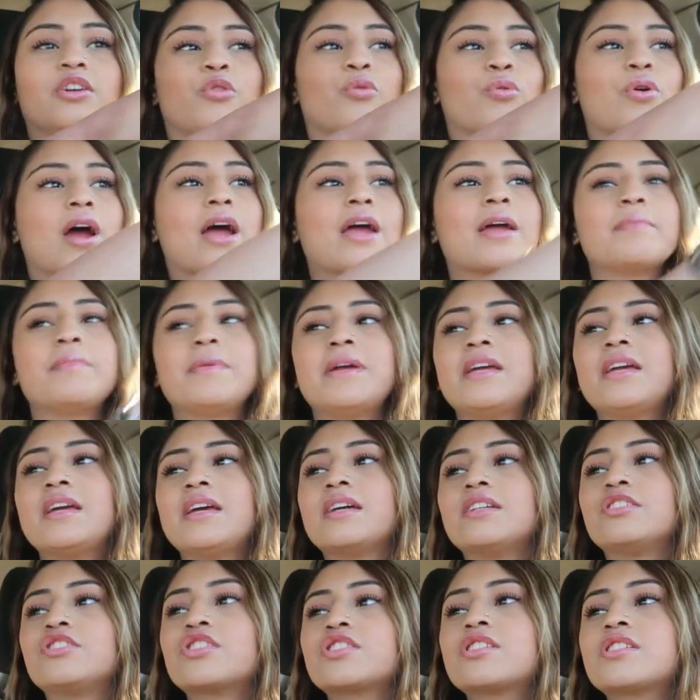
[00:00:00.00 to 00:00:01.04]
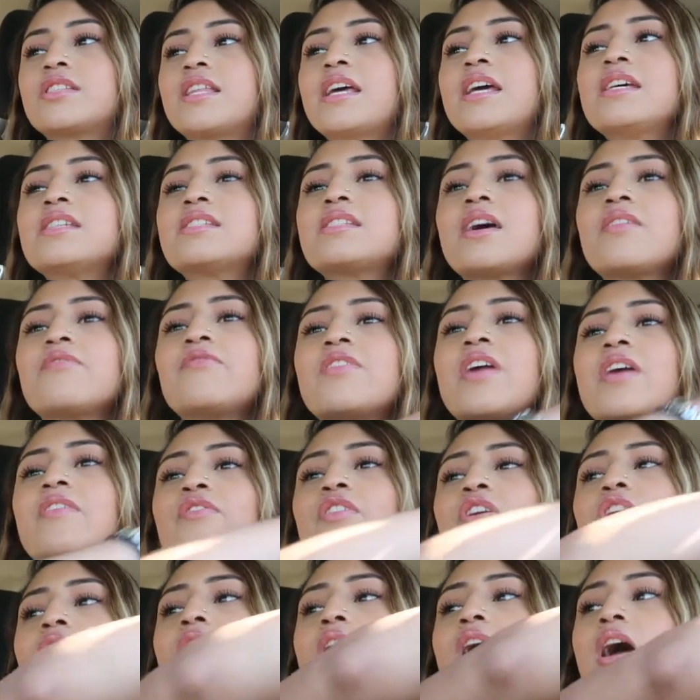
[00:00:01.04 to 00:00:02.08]
grimy, and just things I've
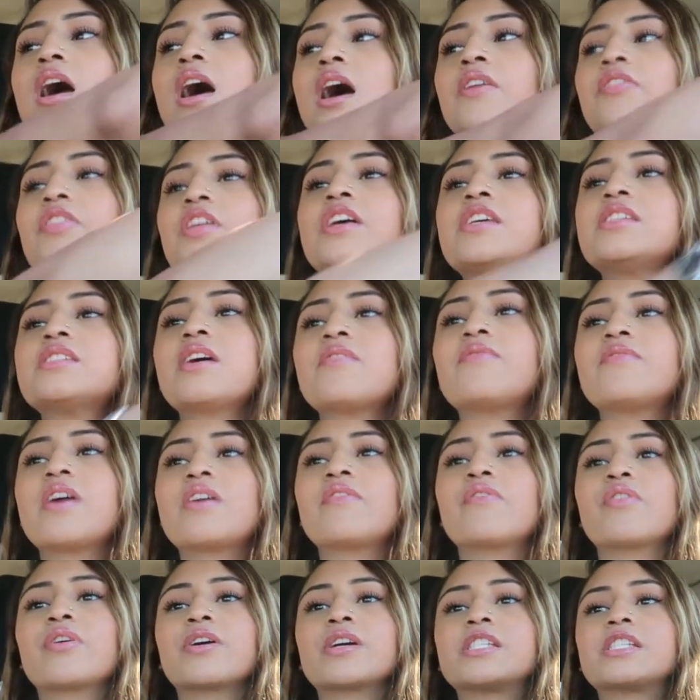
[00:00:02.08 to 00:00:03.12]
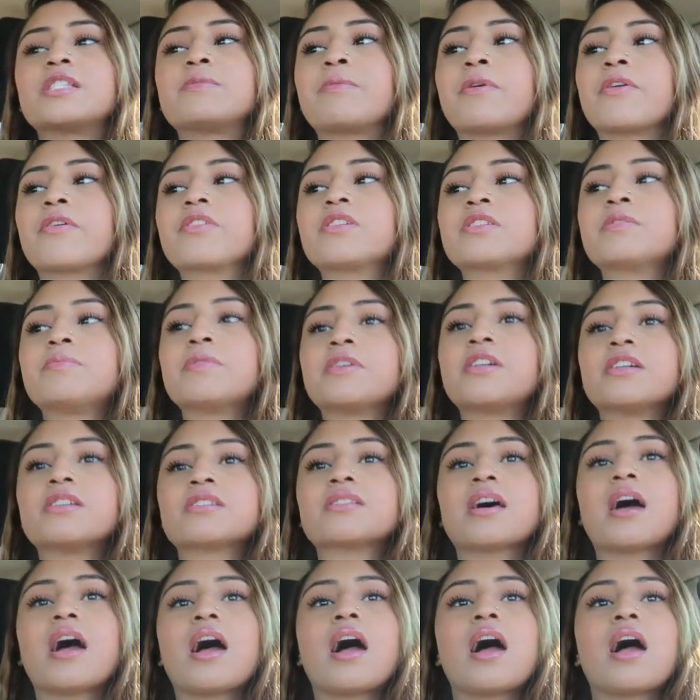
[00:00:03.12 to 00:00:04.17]
never experienced,
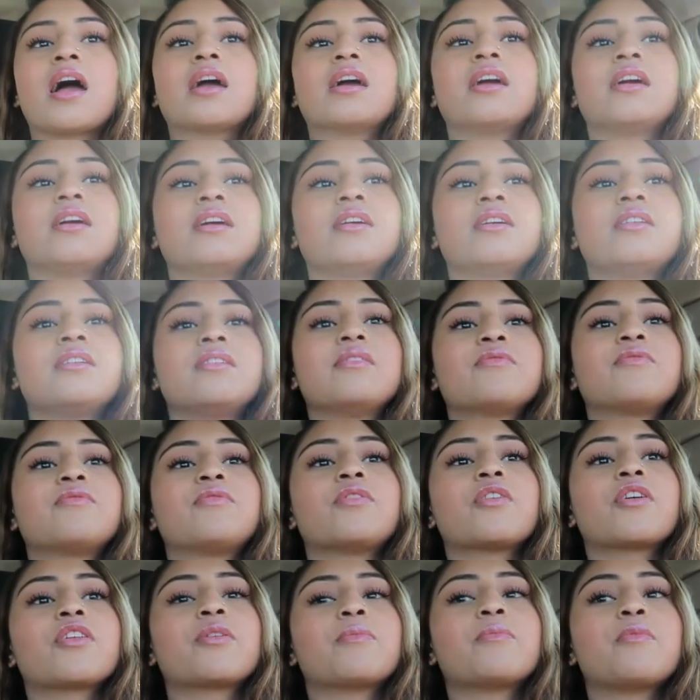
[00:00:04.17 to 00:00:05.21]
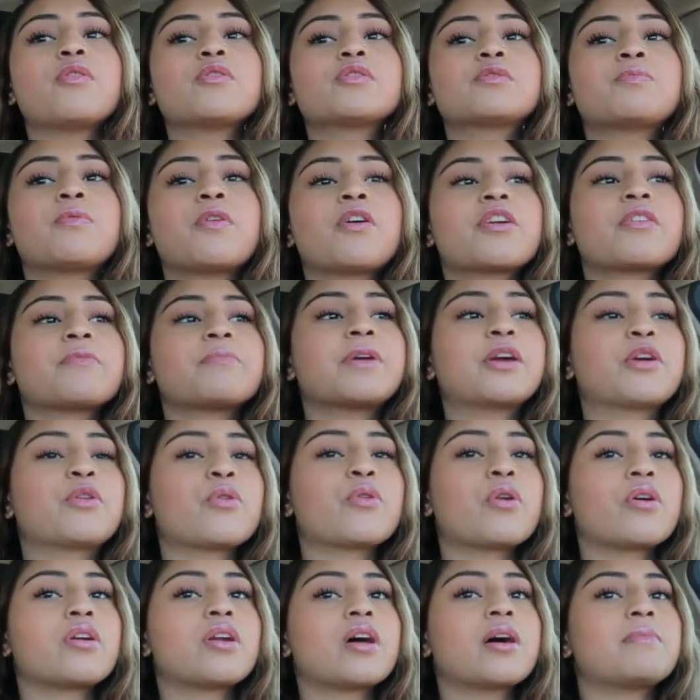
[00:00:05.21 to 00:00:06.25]
because I for the most part of me
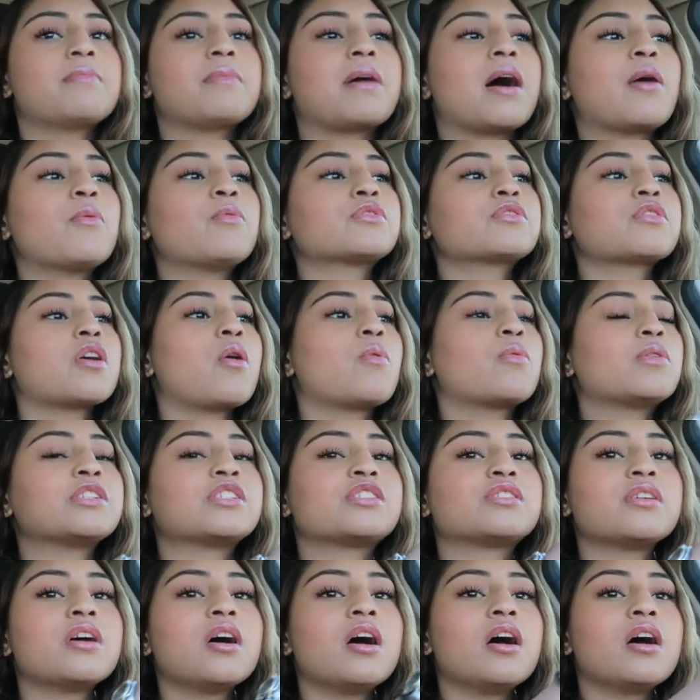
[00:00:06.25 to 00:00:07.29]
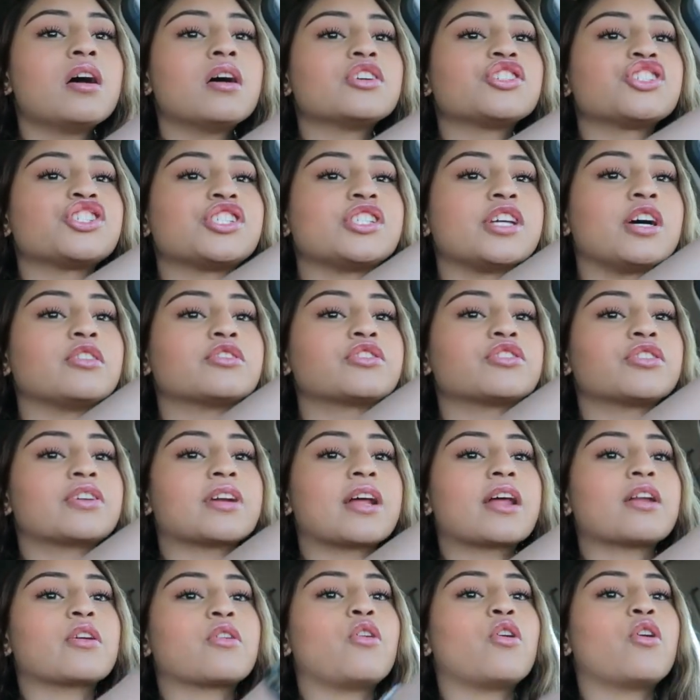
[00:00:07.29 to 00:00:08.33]
growing up, I was always
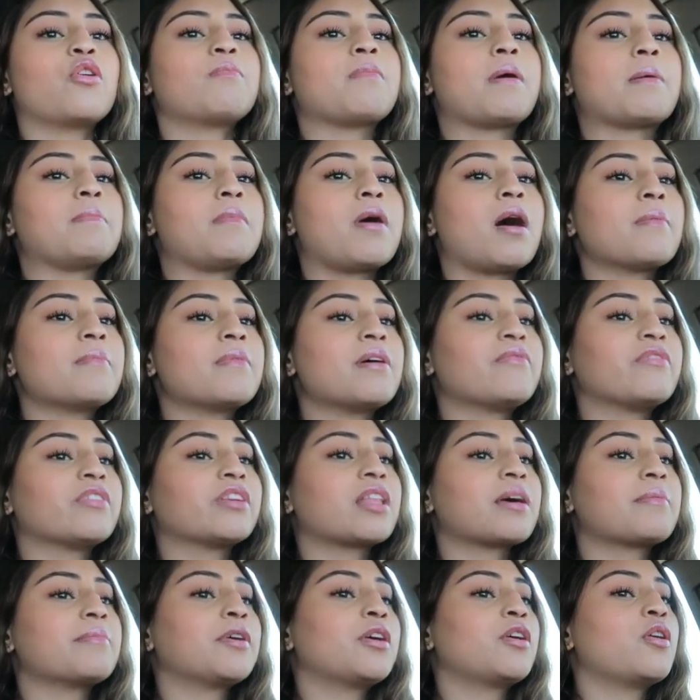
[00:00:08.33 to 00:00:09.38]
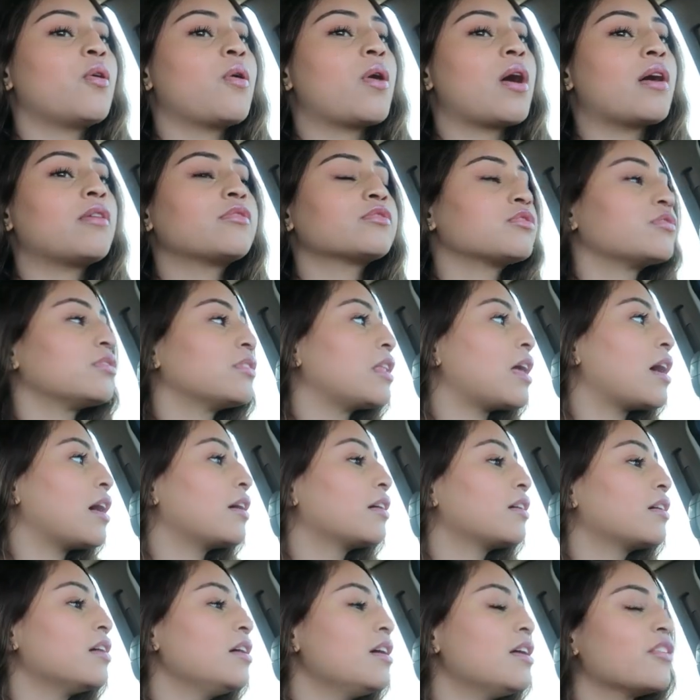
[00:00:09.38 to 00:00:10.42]
sheltered at home. My mom never let me go out, so
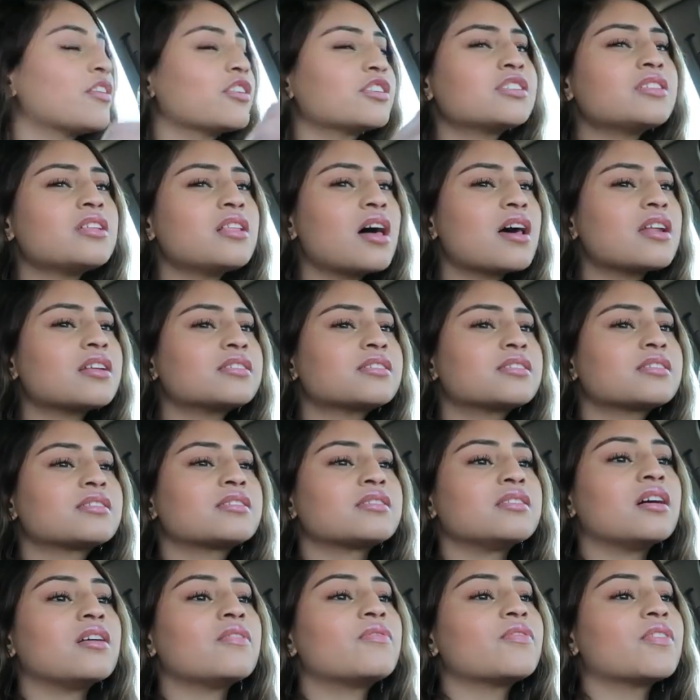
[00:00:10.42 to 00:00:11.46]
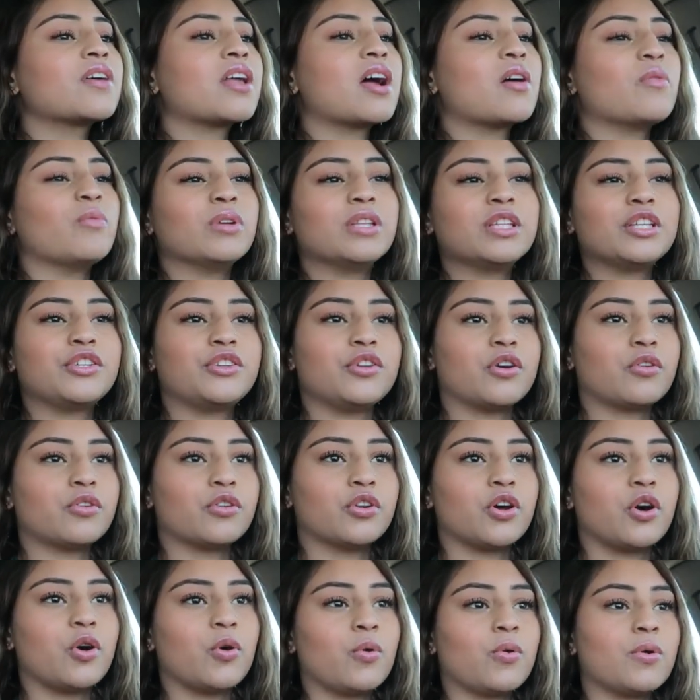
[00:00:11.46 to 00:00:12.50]
like, there's a lot of stuff that I really
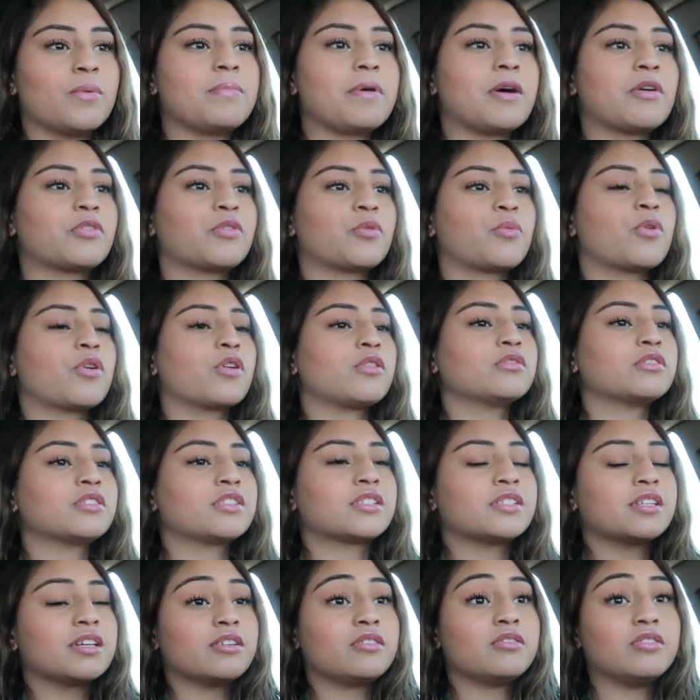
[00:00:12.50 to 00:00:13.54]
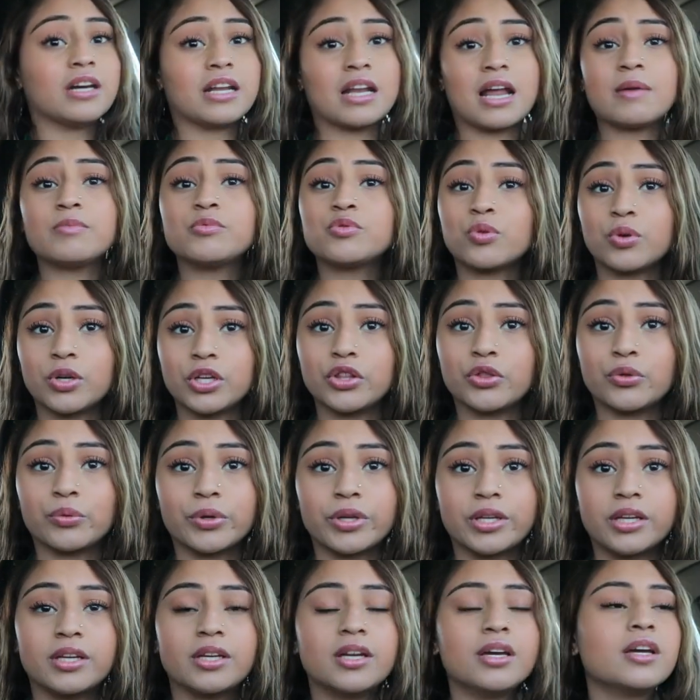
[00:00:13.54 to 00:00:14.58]
don't know about the world still, and I'm
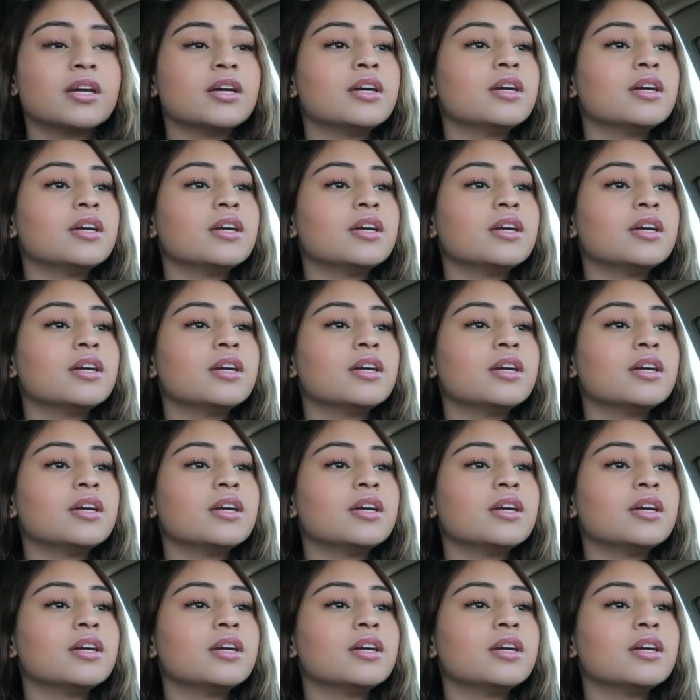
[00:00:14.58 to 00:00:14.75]
23,